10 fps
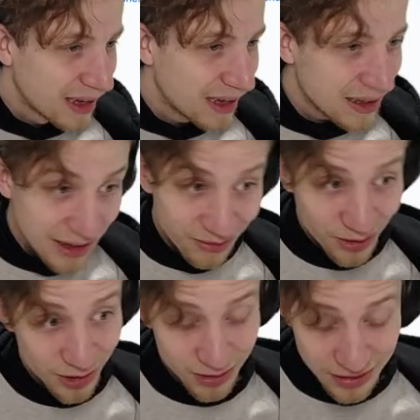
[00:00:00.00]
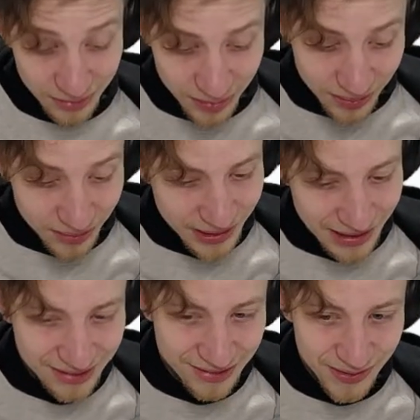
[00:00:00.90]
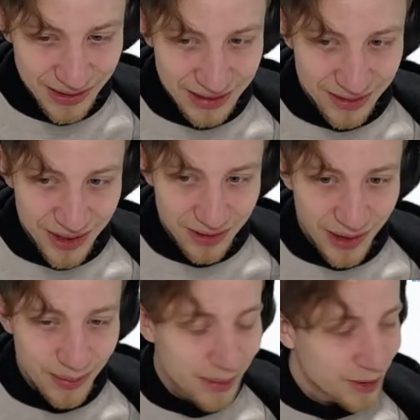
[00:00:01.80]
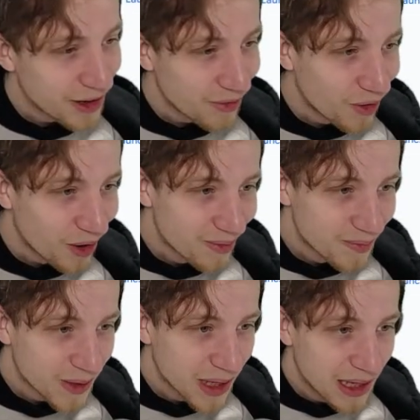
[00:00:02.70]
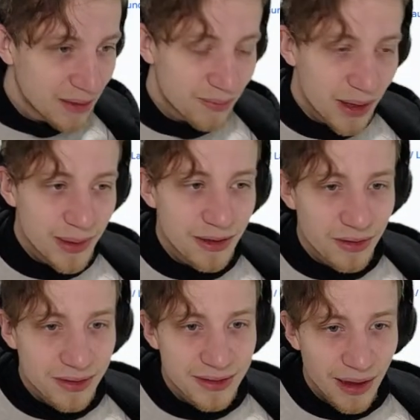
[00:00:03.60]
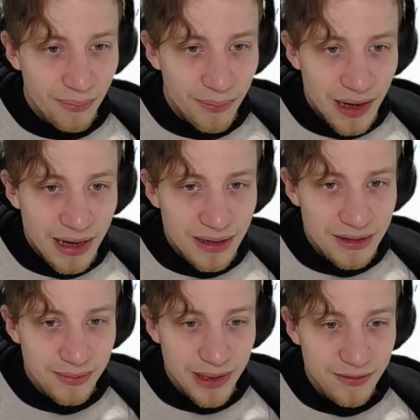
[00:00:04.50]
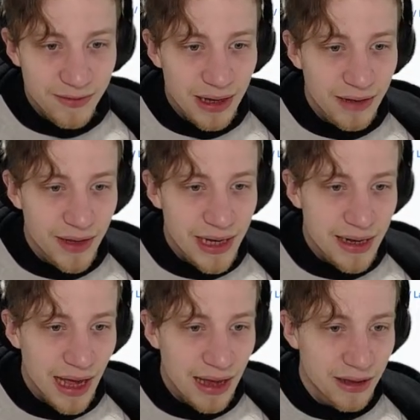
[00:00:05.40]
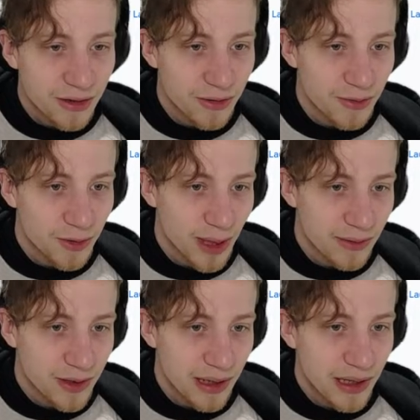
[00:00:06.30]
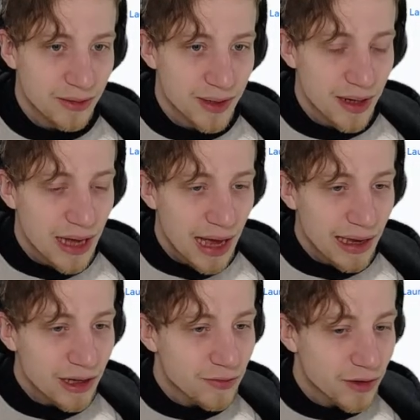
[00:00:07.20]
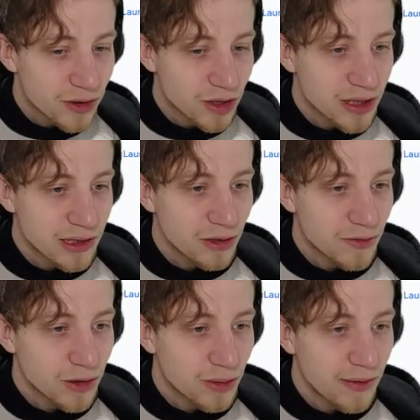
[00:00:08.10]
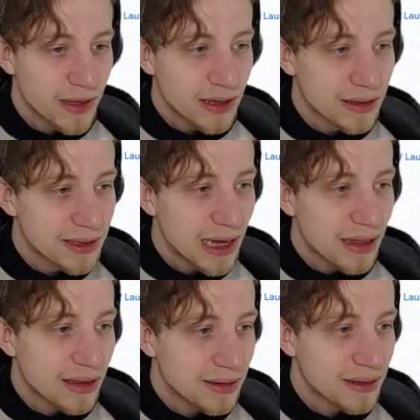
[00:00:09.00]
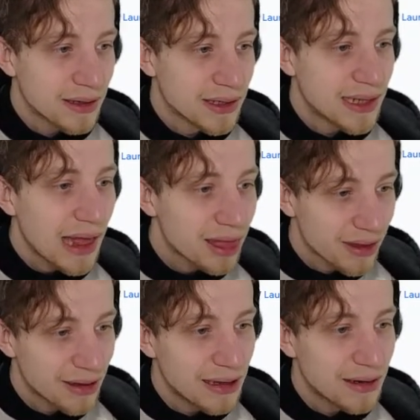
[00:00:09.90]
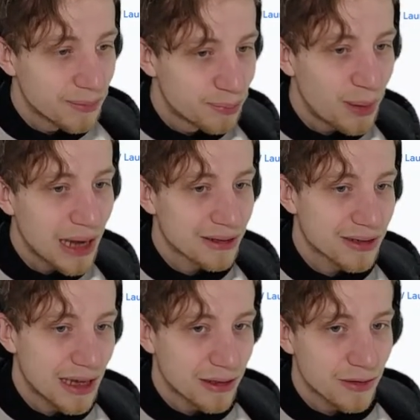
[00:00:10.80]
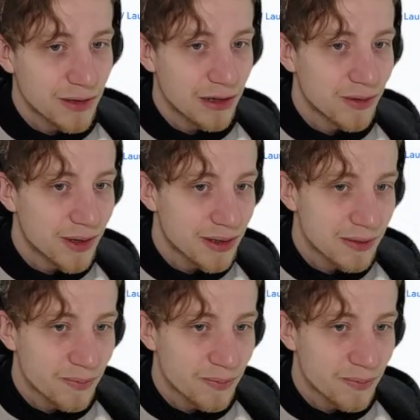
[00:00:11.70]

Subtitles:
It can work for some people, but I don't think that's quite a vibe I'm going for. Maybe on some parts, but very rarely would I like to see it. I kind of consciously don't want to have here death in a bad sense of that word.